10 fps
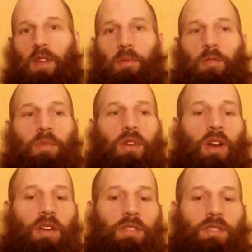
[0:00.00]
That would have been
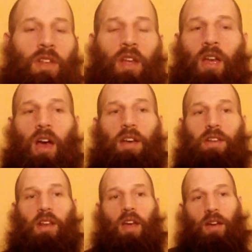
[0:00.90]
nice. I
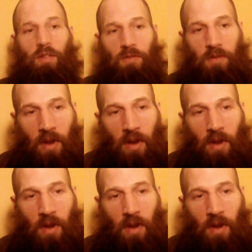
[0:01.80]
did have